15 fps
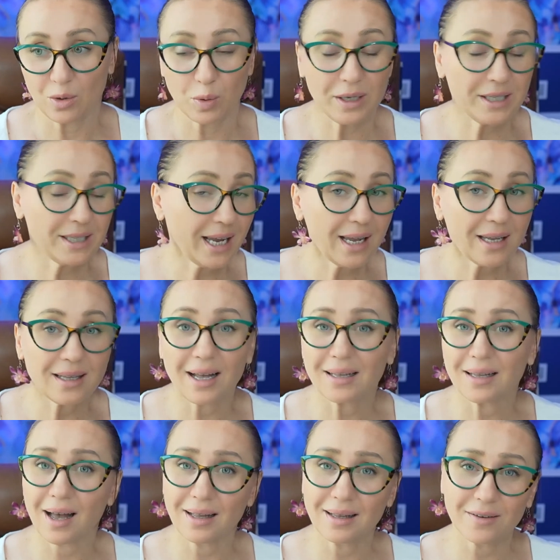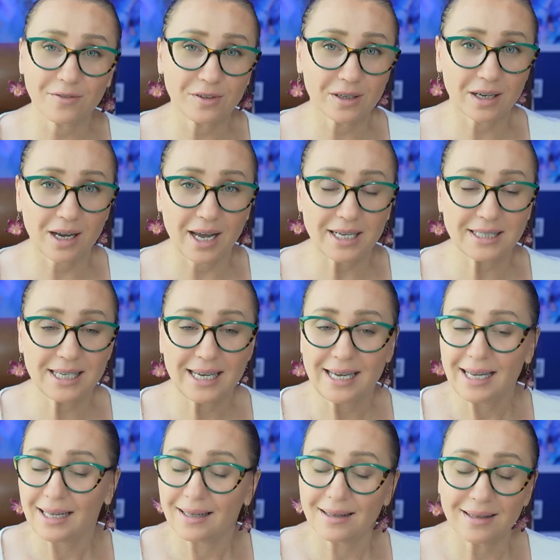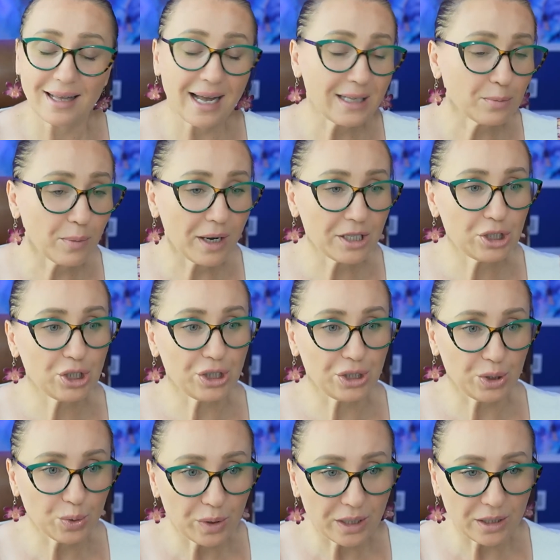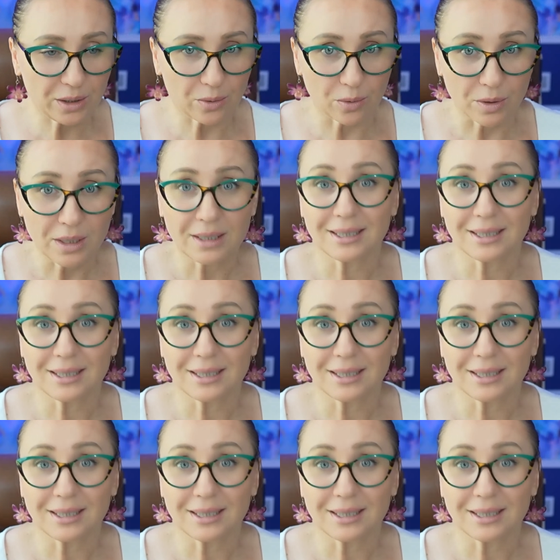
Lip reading: when they are not unauthorized, not much you can do.